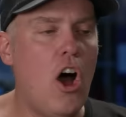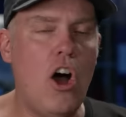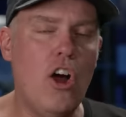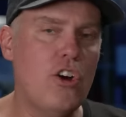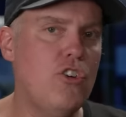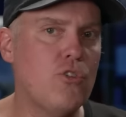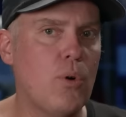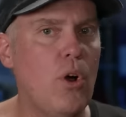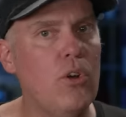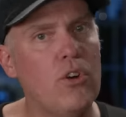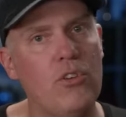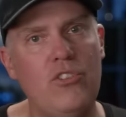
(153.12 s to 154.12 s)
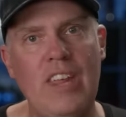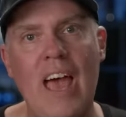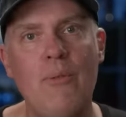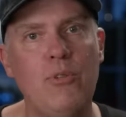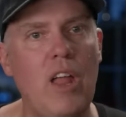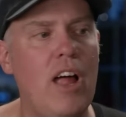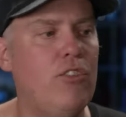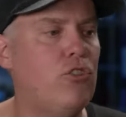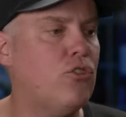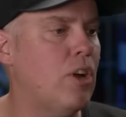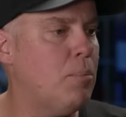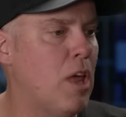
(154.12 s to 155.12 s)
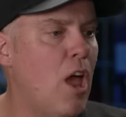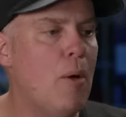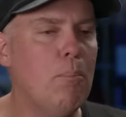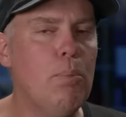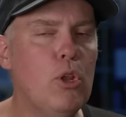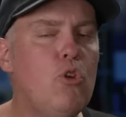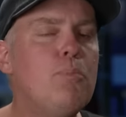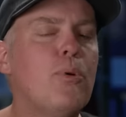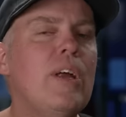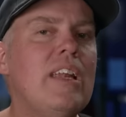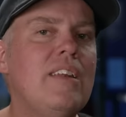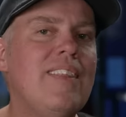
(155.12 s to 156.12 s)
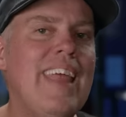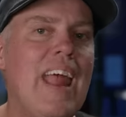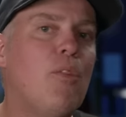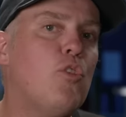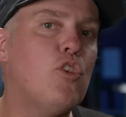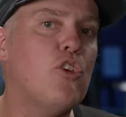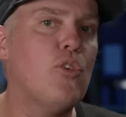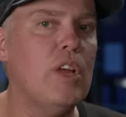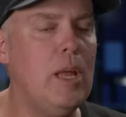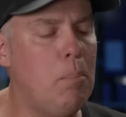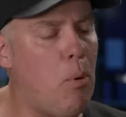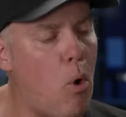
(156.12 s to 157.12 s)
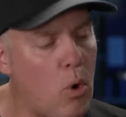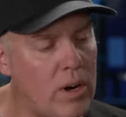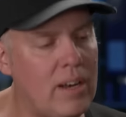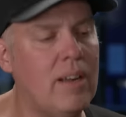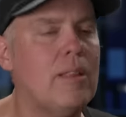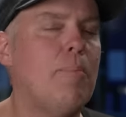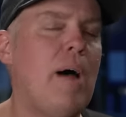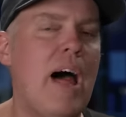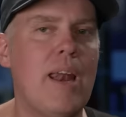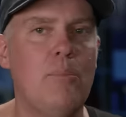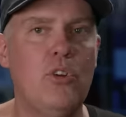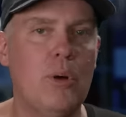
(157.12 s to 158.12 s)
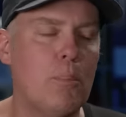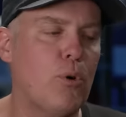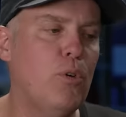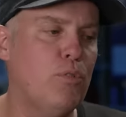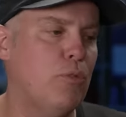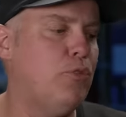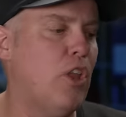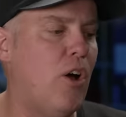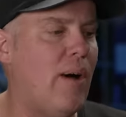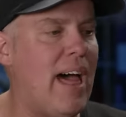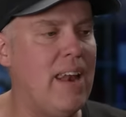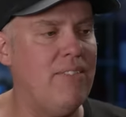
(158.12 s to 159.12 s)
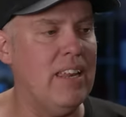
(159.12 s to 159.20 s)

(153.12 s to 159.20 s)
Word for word: hardened rotors, Teflon stripped, blueprinted to the nth degree, ported at the bottom to improve the flow out of